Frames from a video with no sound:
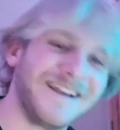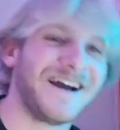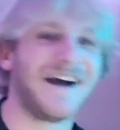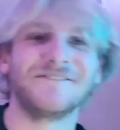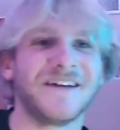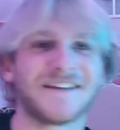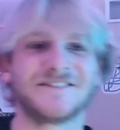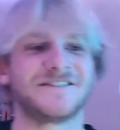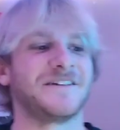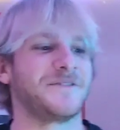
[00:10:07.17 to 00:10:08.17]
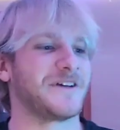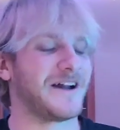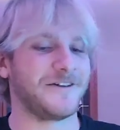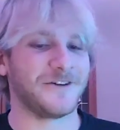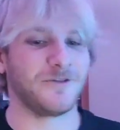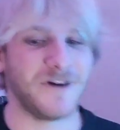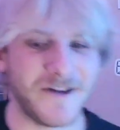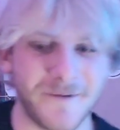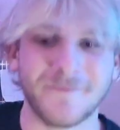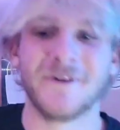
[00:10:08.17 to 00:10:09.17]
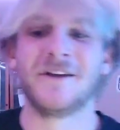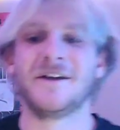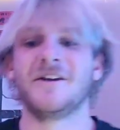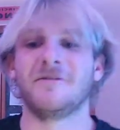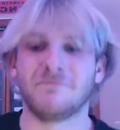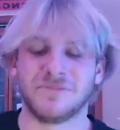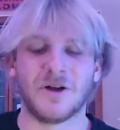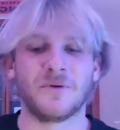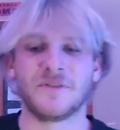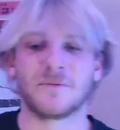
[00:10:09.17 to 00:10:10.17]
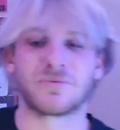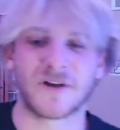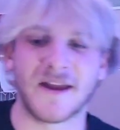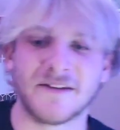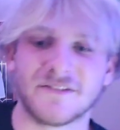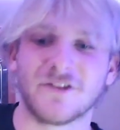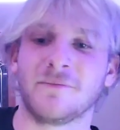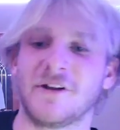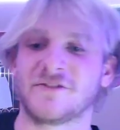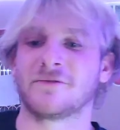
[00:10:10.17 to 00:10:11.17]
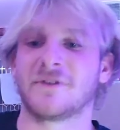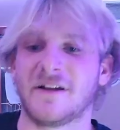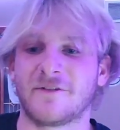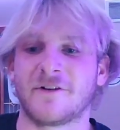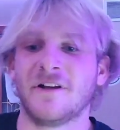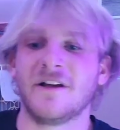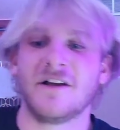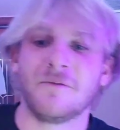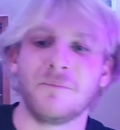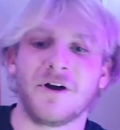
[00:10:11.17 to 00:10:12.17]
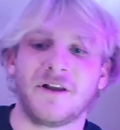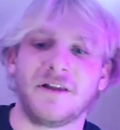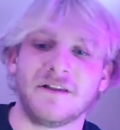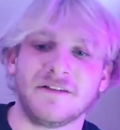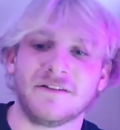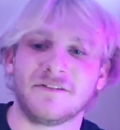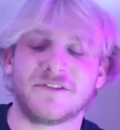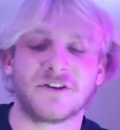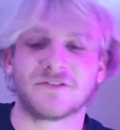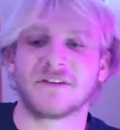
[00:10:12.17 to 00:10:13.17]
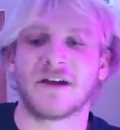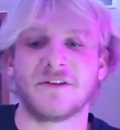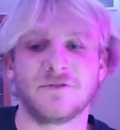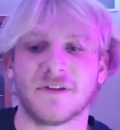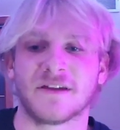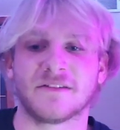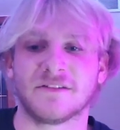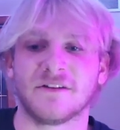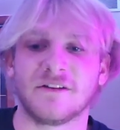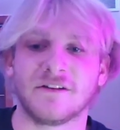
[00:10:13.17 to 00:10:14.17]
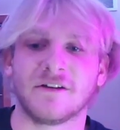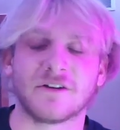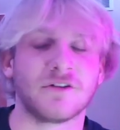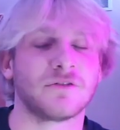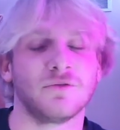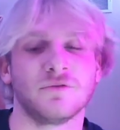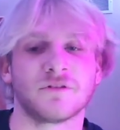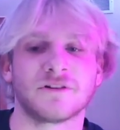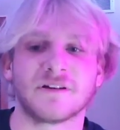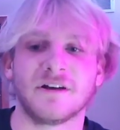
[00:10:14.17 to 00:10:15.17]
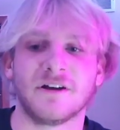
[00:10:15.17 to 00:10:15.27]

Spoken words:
I'm making shit up here. I don't know why I'm blowing the brand so much and whatever, but seriously, I do think it's a good cooler.